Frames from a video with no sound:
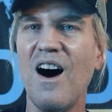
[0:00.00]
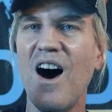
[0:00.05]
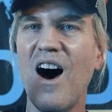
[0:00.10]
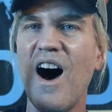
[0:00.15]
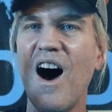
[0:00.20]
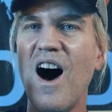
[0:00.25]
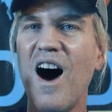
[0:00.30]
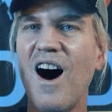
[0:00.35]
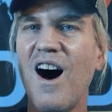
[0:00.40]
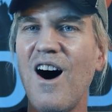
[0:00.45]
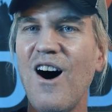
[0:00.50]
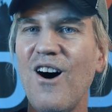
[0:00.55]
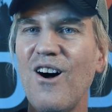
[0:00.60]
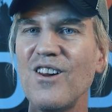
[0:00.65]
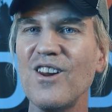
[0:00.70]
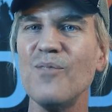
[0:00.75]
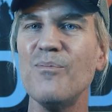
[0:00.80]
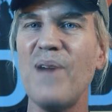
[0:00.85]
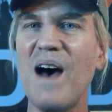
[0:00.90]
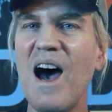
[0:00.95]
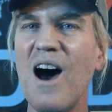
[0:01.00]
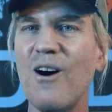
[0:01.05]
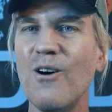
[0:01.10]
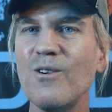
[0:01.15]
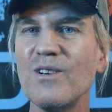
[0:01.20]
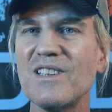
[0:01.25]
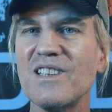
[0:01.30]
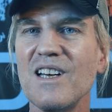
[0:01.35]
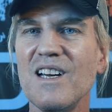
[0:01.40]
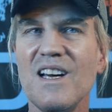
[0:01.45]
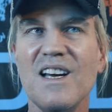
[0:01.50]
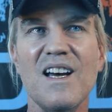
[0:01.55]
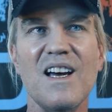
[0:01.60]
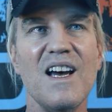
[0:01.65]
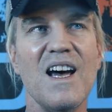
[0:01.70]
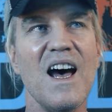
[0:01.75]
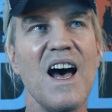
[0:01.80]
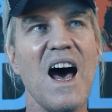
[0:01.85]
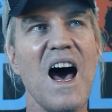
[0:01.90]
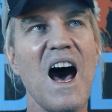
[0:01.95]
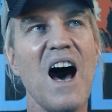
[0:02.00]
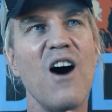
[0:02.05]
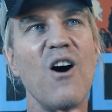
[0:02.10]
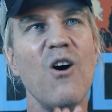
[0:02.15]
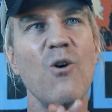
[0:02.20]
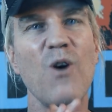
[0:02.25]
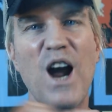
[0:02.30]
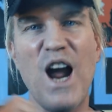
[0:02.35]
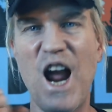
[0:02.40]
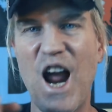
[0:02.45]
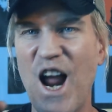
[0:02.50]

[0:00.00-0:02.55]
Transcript: uh, all about how